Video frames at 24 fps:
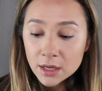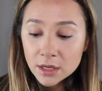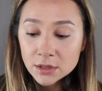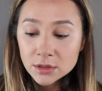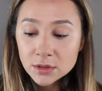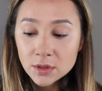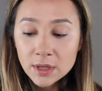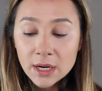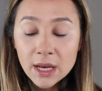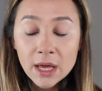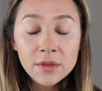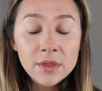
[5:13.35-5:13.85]

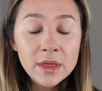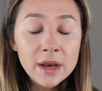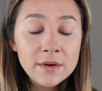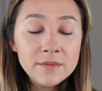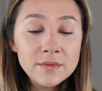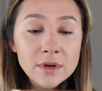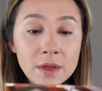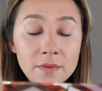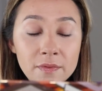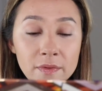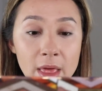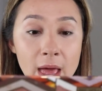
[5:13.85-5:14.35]
So now that I've
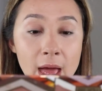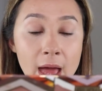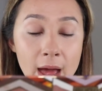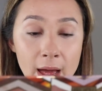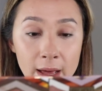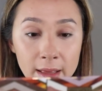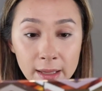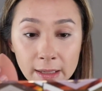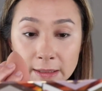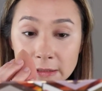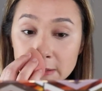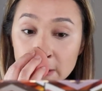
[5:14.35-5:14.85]
done that,
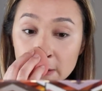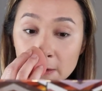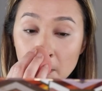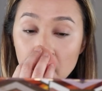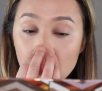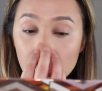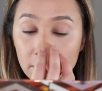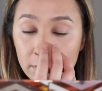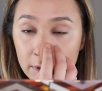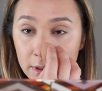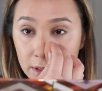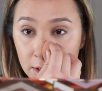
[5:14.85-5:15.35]
I like to go
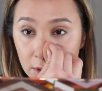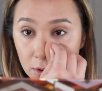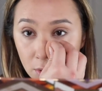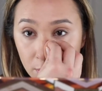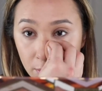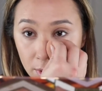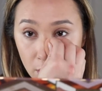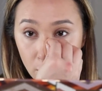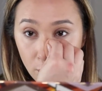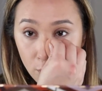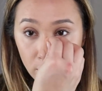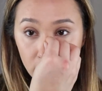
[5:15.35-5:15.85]
over it a little
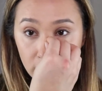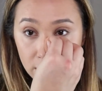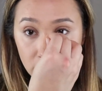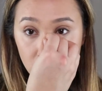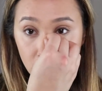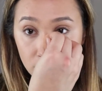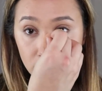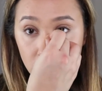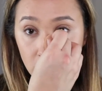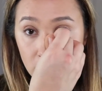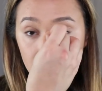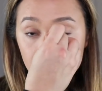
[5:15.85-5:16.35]
bit with
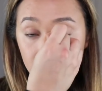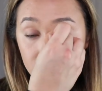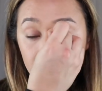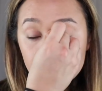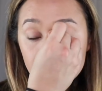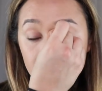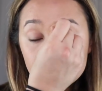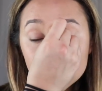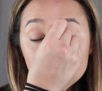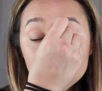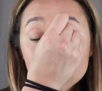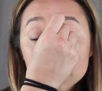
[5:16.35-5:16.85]
the Beauty
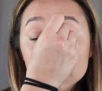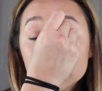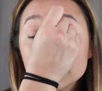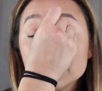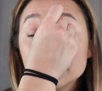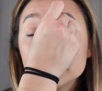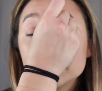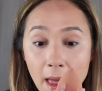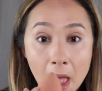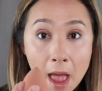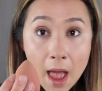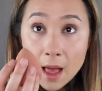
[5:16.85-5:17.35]
Blender.
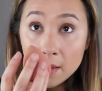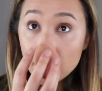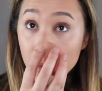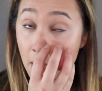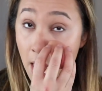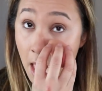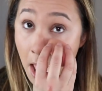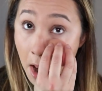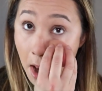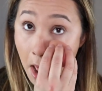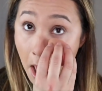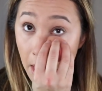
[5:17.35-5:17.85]
And
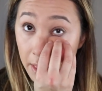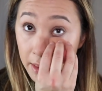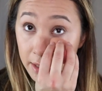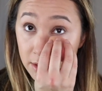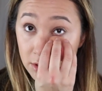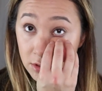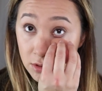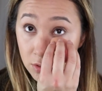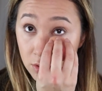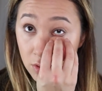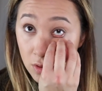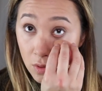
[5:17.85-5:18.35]
then I like
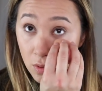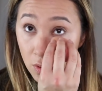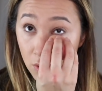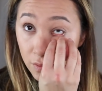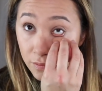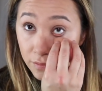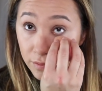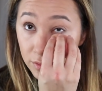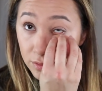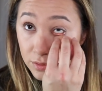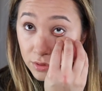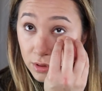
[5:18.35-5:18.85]
to go
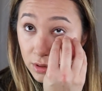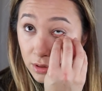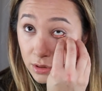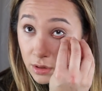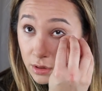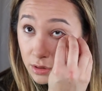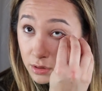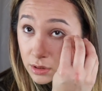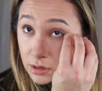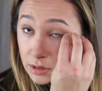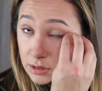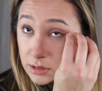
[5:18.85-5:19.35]
over
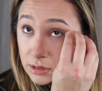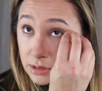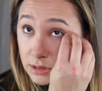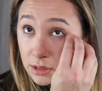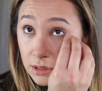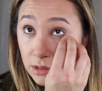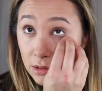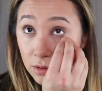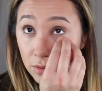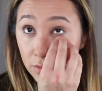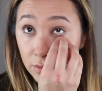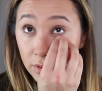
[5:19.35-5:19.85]
the
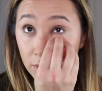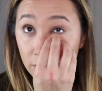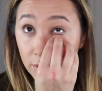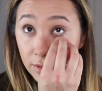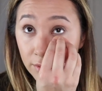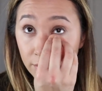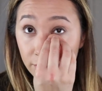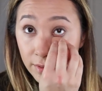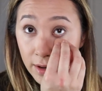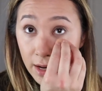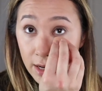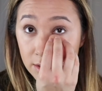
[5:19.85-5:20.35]
concealer real
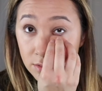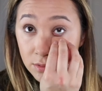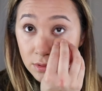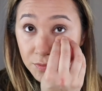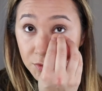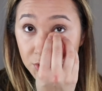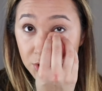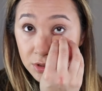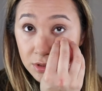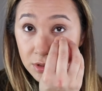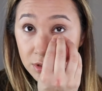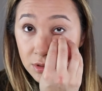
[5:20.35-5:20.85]
fast
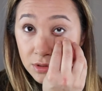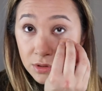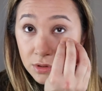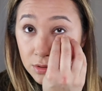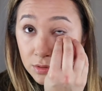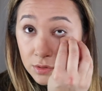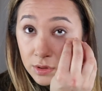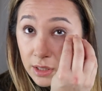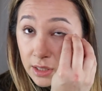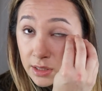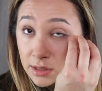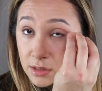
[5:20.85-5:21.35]
just
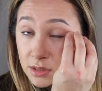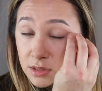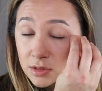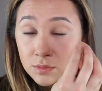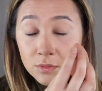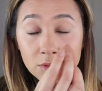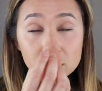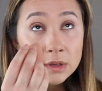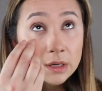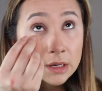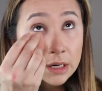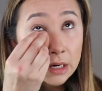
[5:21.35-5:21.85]
to kind of
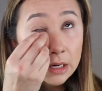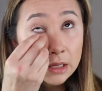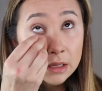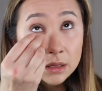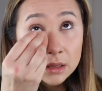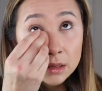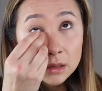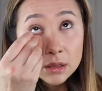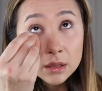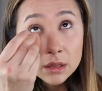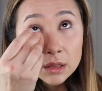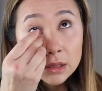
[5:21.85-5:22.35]
smooth out any
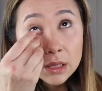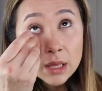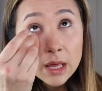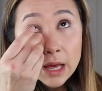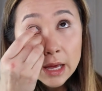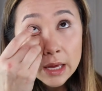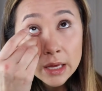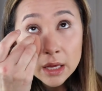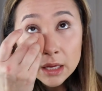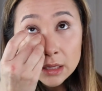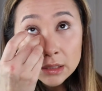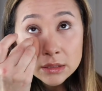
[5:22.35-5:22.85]

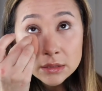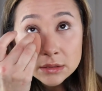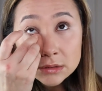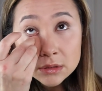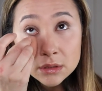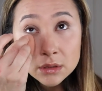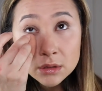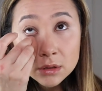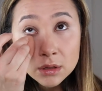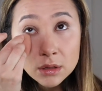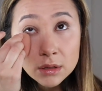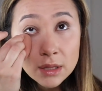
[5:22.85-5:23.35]
lines
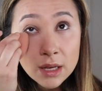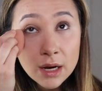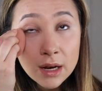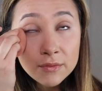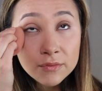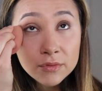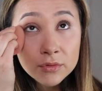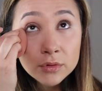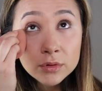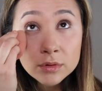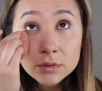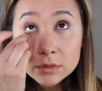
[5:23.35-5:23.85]
that
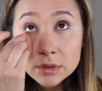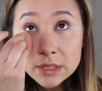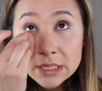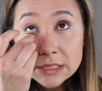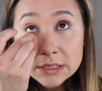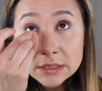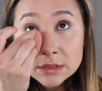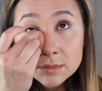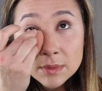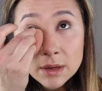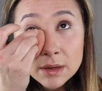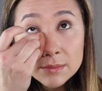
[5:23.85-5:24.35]
have
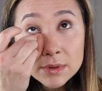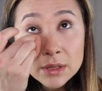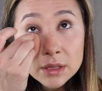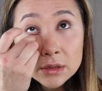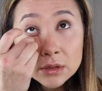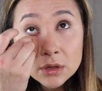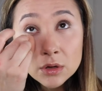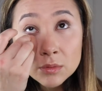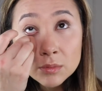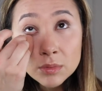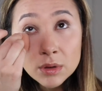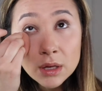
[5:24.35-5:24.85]
creased maybe a
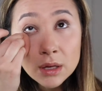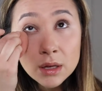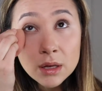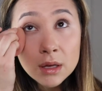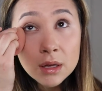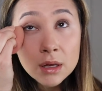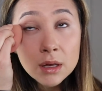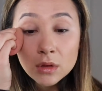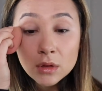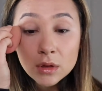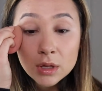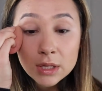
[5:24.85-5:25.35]
little bit,
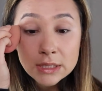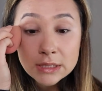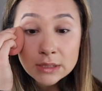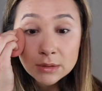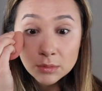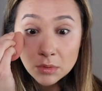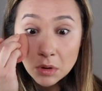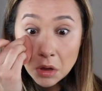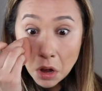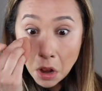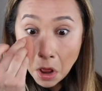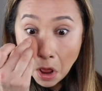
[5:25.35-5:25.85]
because
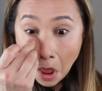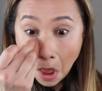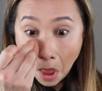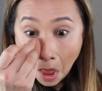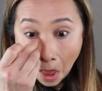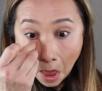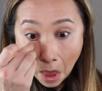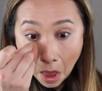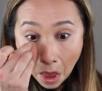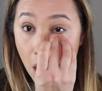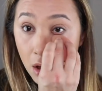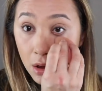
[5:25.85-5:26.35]
I'm gonna
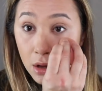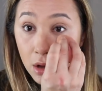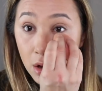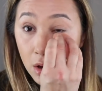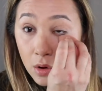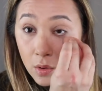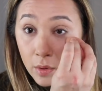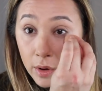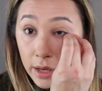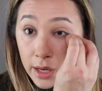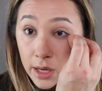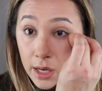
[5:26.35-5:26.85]

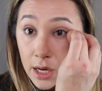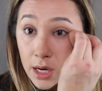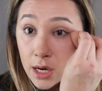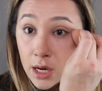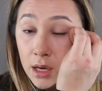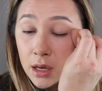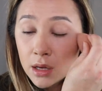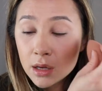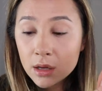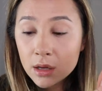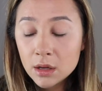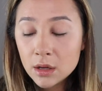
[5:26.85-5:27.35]
go in
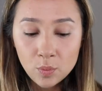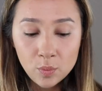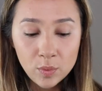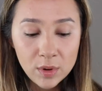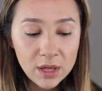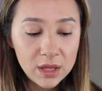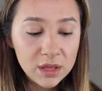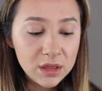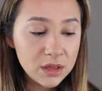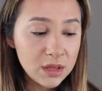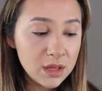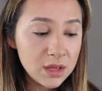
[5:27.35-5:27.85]

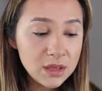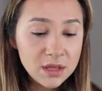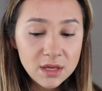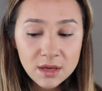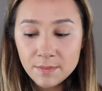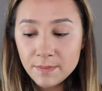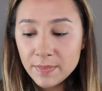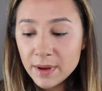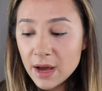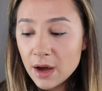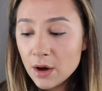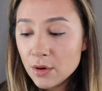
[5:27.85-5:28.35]
with the
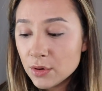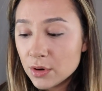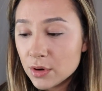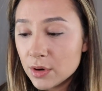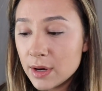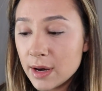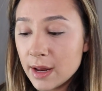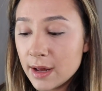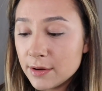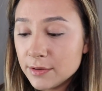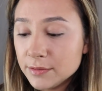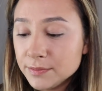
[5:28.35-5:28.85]
powder
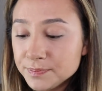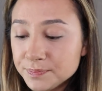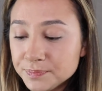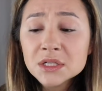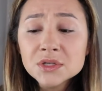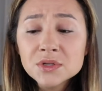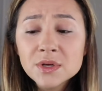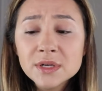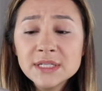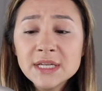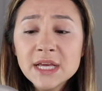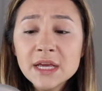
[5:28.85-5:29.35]
now.
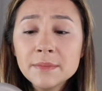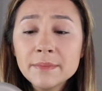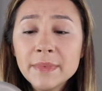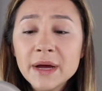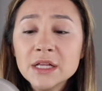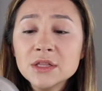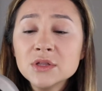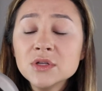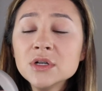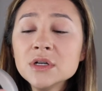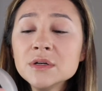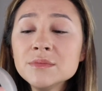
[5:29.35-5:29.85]
So I take my
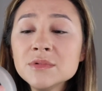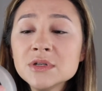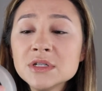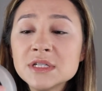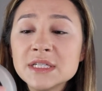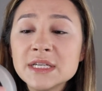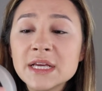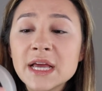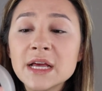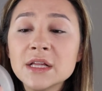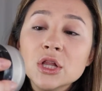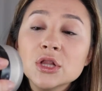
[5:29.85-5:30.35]
Laura
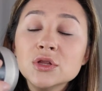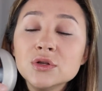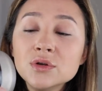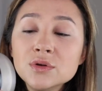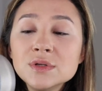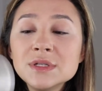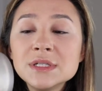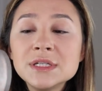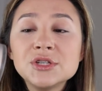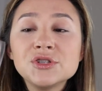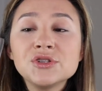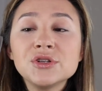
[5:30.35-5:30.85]
Mercier
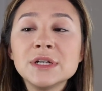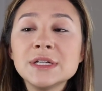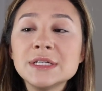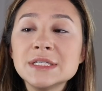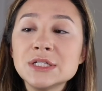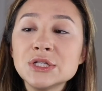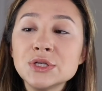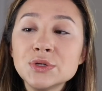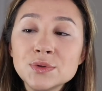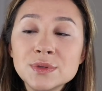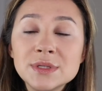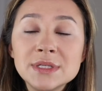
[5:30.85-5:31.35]
Loose
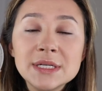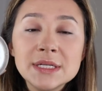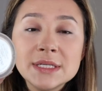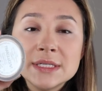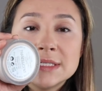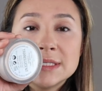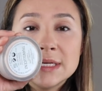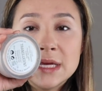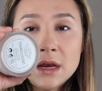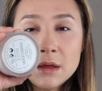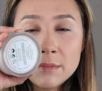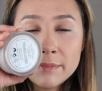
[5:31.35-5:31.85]
Translucent
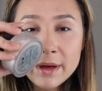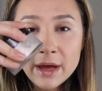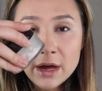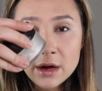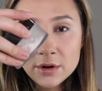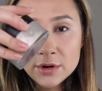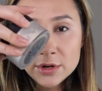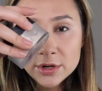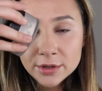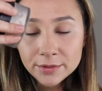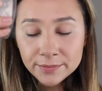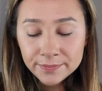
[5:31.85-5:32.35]
Setting
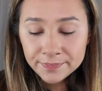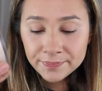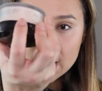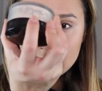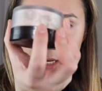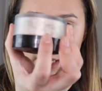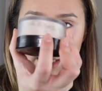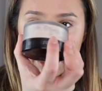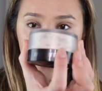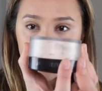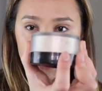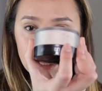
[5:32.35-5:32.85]
Powder.
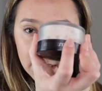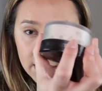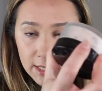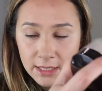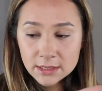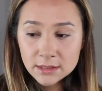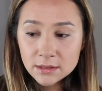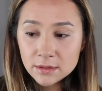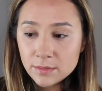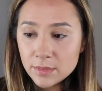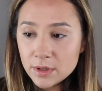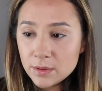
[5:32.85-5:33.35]
I like to
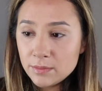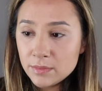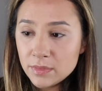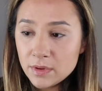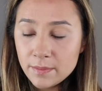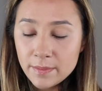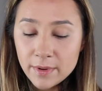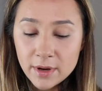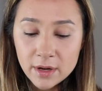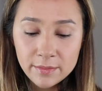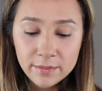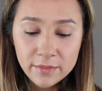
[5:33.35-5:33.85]
get some at the
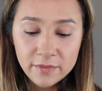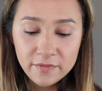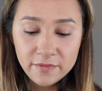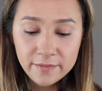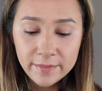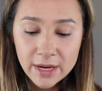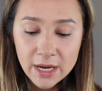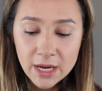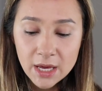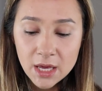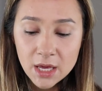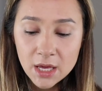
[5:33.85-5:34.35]
bottom of
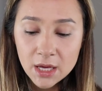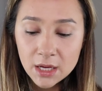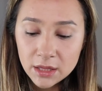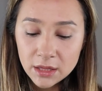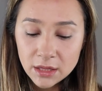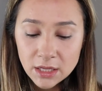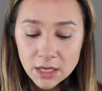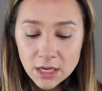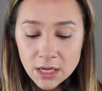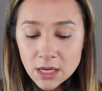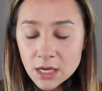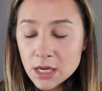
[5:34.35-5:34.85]
my
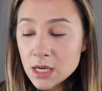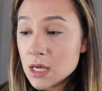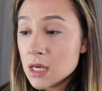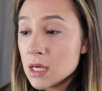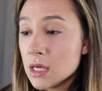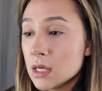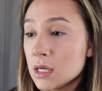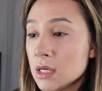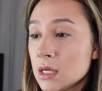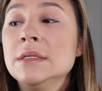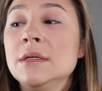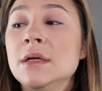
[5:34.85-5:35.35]
thingy,
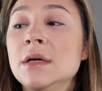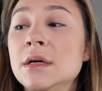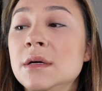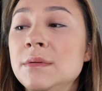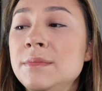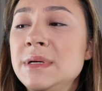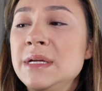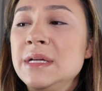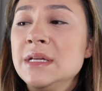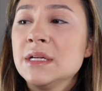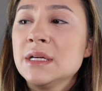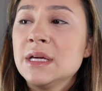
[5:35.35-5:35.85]

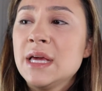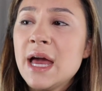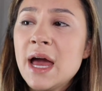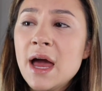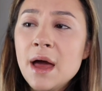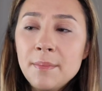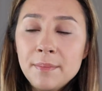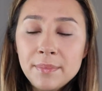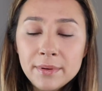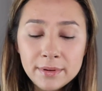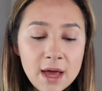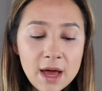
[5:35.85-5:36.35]

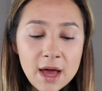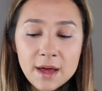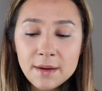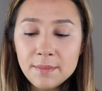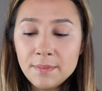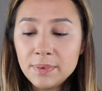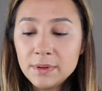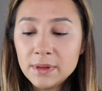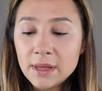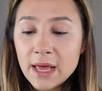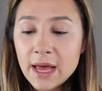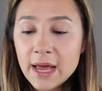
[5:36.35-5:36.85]
cap. I
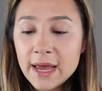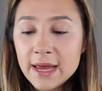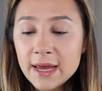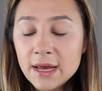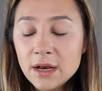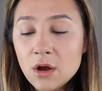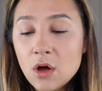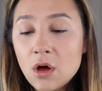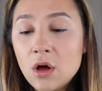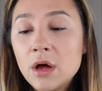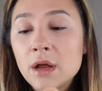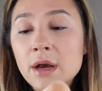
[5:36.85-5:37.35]
apply
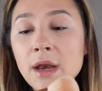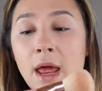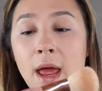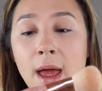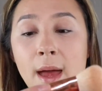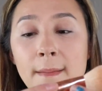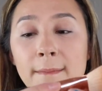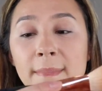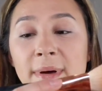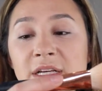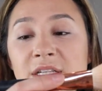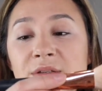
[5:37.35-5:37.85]
it on
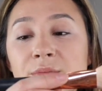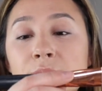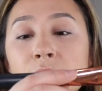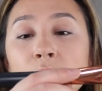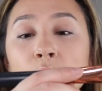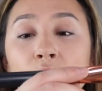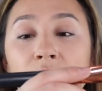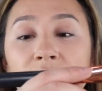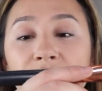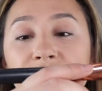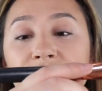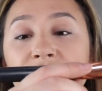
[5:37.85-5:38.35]
my
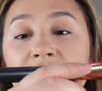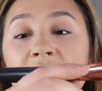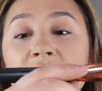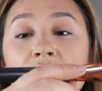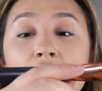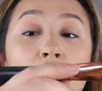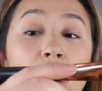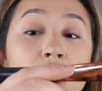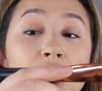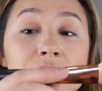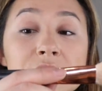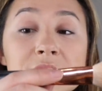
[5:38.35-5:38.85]
Morphe
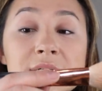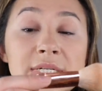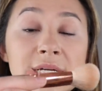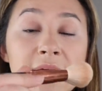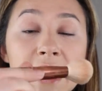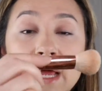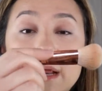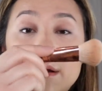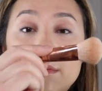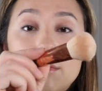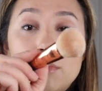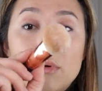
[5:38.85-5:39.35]

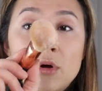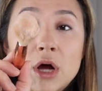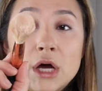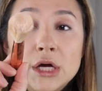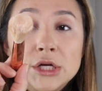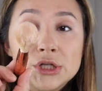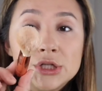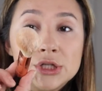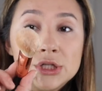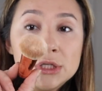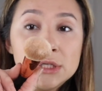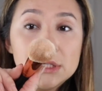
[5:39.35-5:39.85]
R10
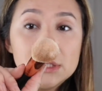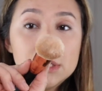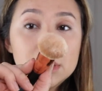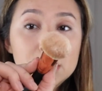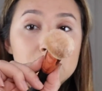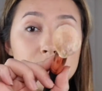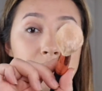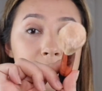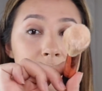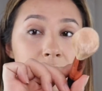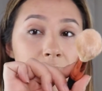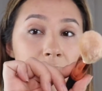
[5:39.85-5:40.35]
brush,
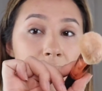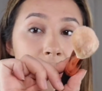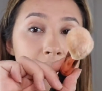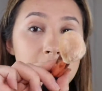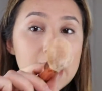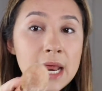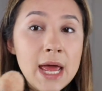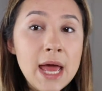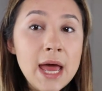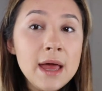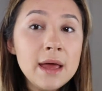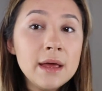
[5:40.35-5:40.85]
look like
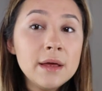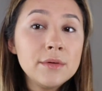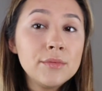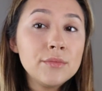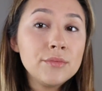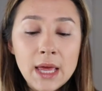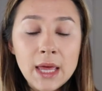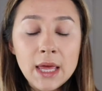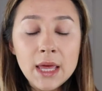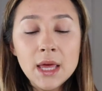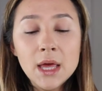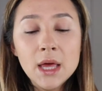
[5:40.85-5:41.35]
that.
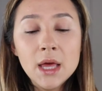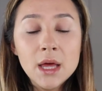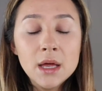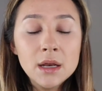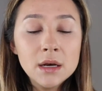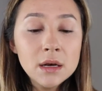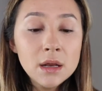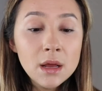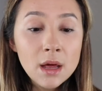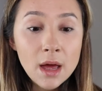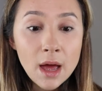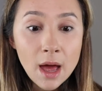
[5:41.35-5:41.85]

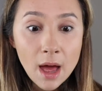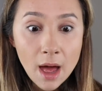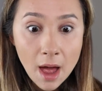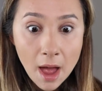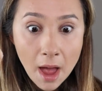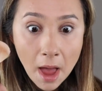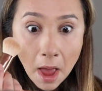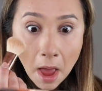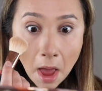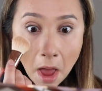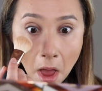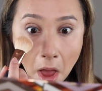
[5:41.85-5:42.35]
And
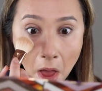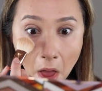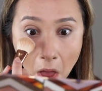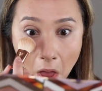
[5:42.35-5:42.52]
I